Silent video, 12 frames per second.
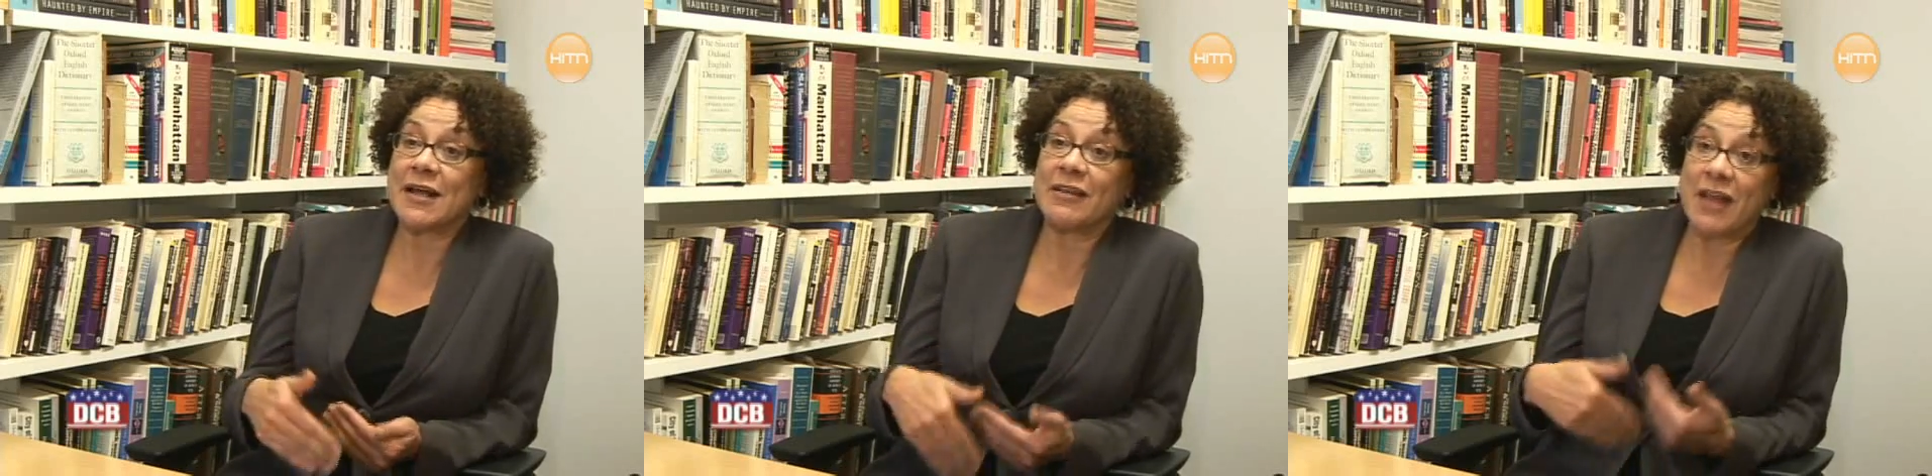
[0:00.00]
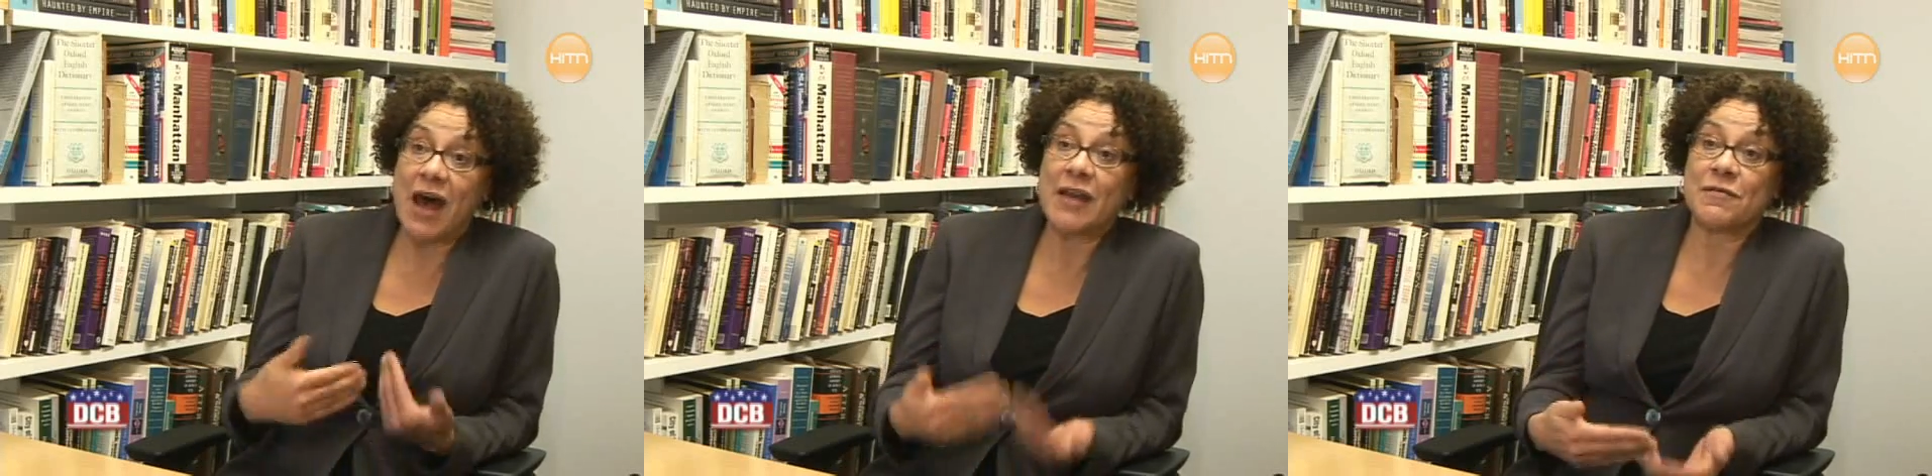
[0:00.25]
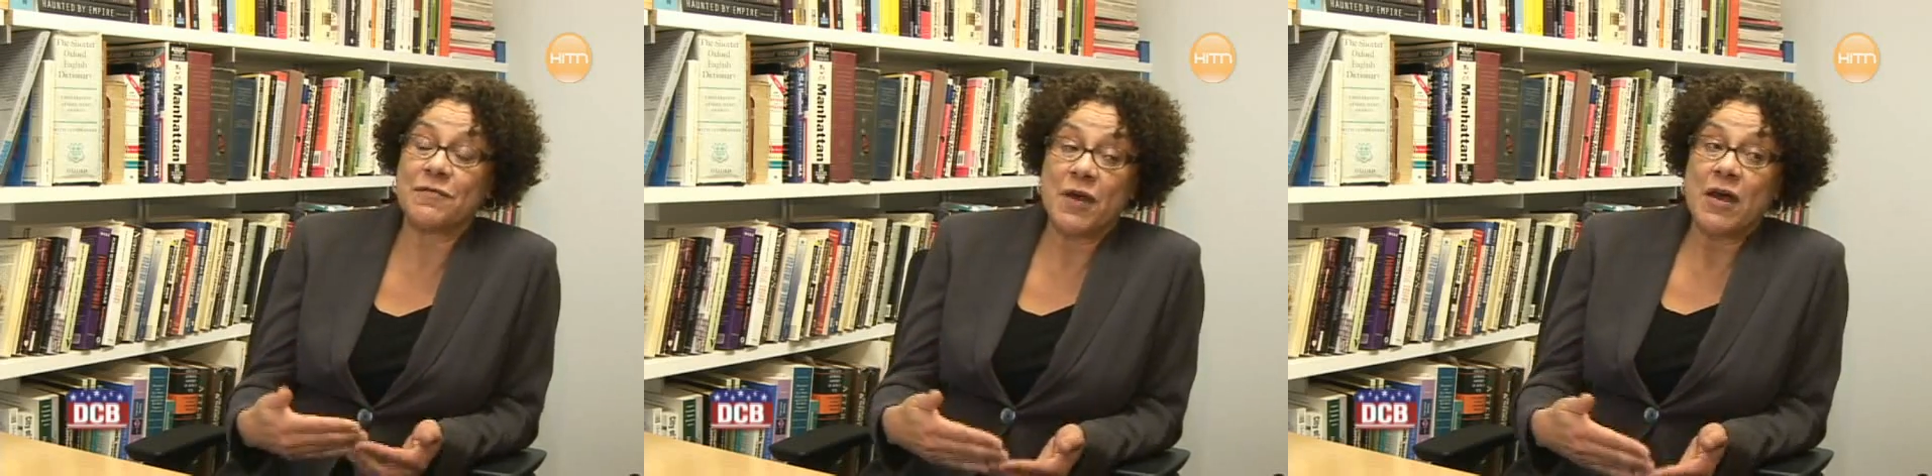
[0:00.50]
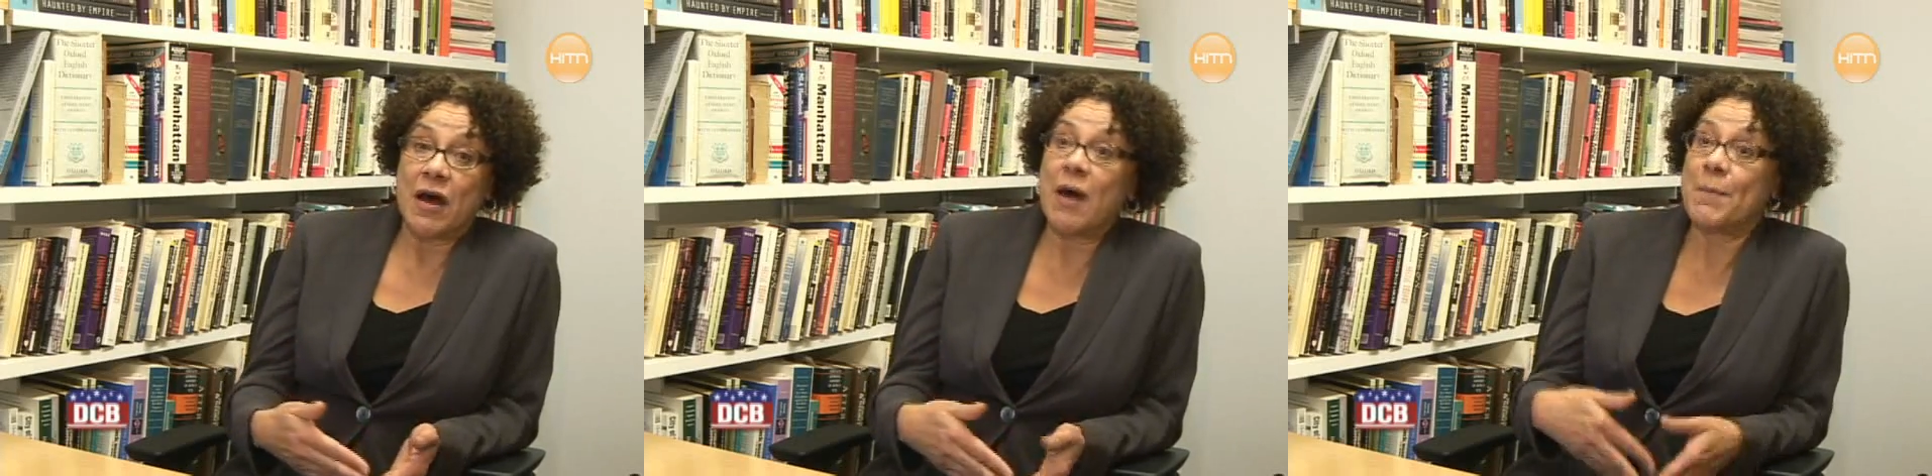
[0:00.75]
a lot of
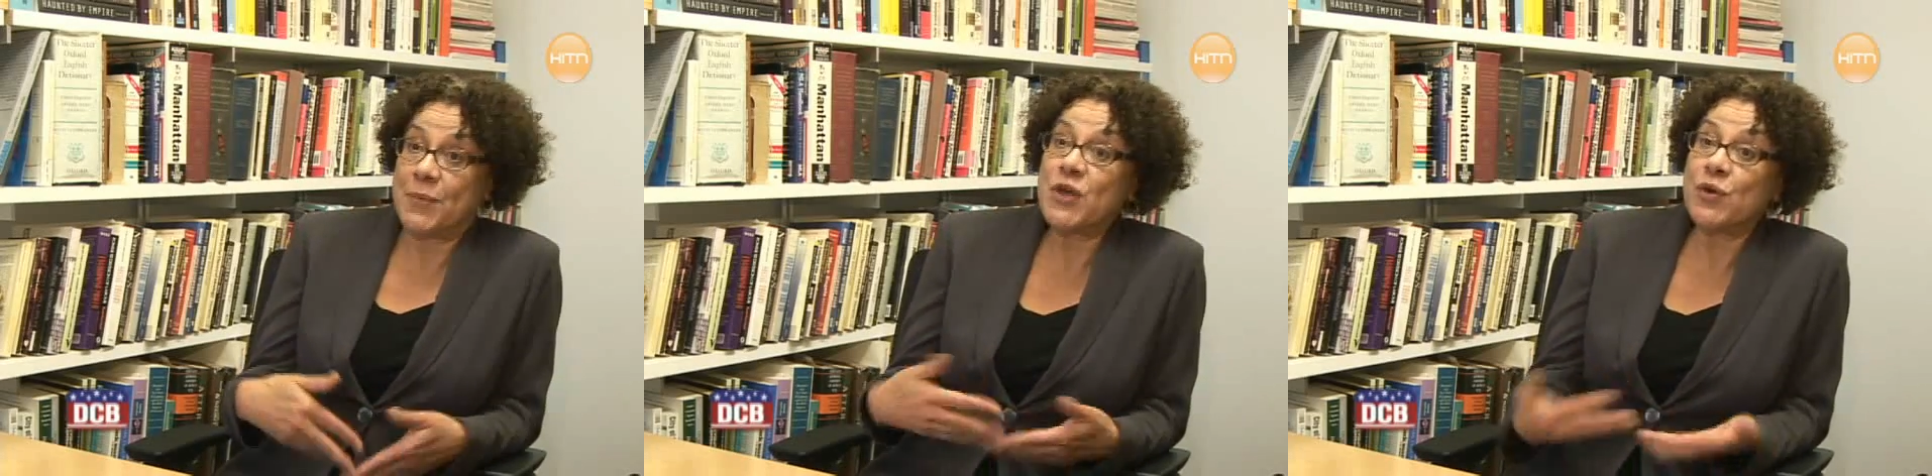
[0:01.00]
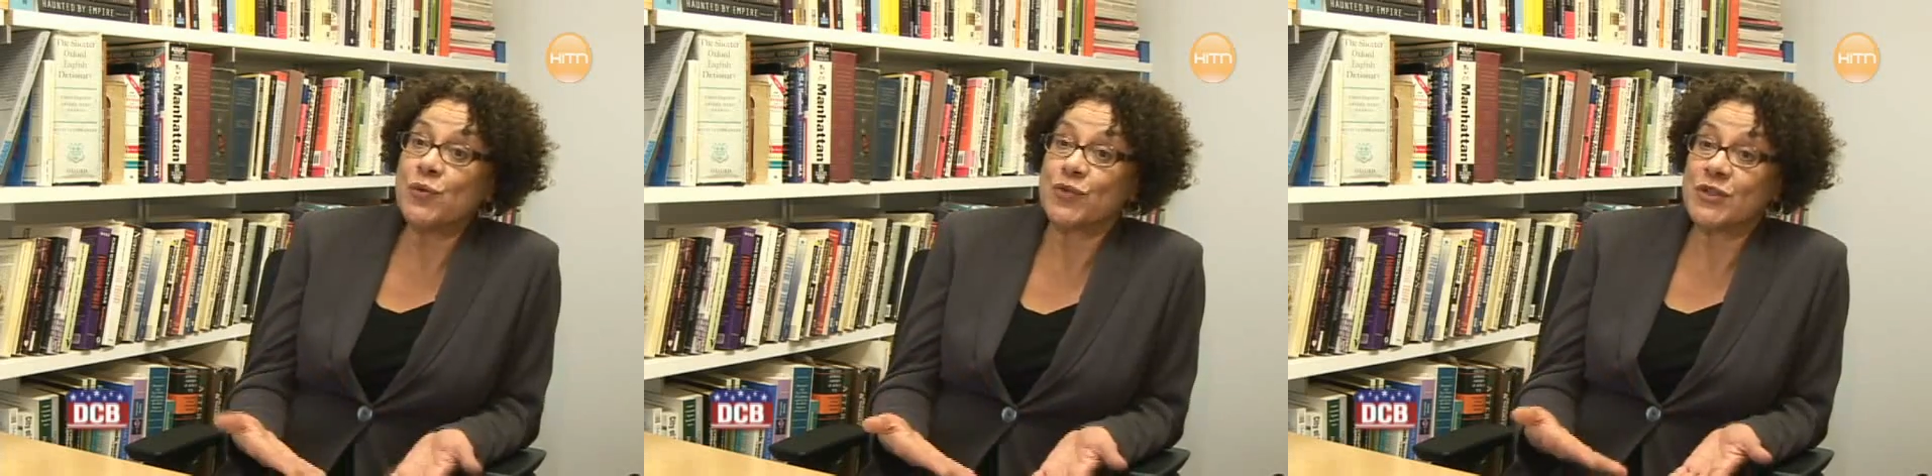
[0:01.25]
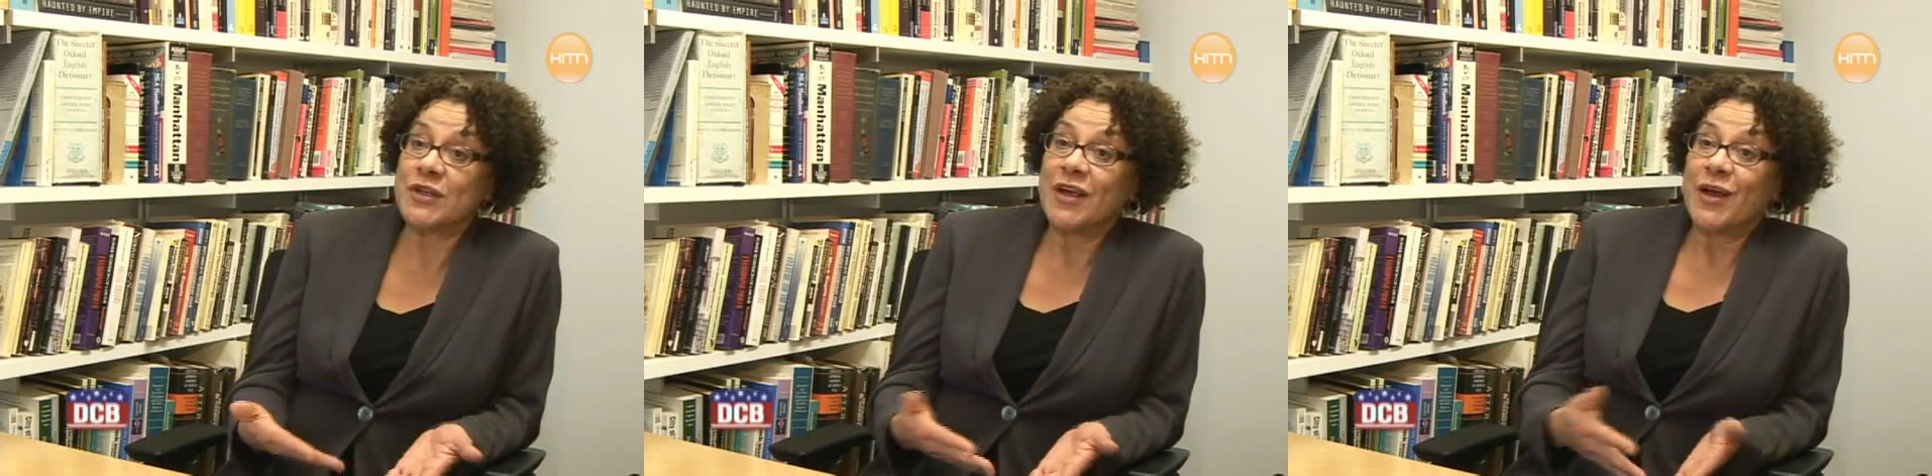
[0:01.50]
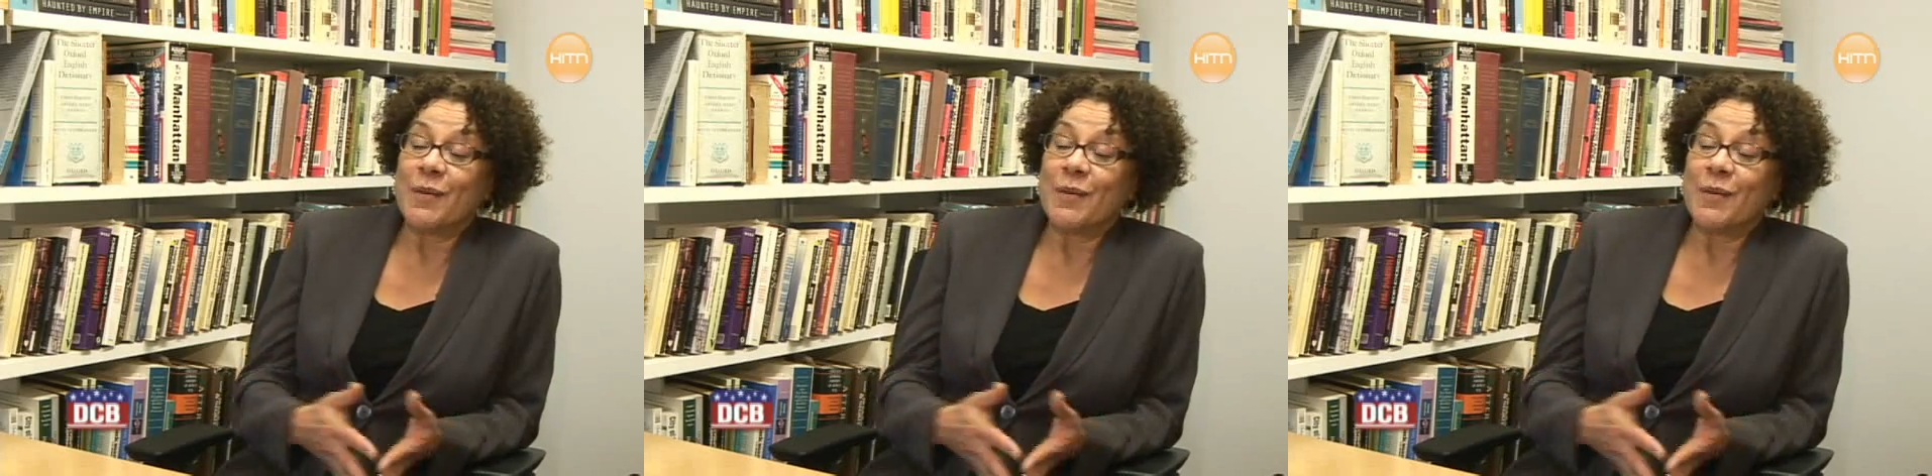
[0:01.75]
abuse,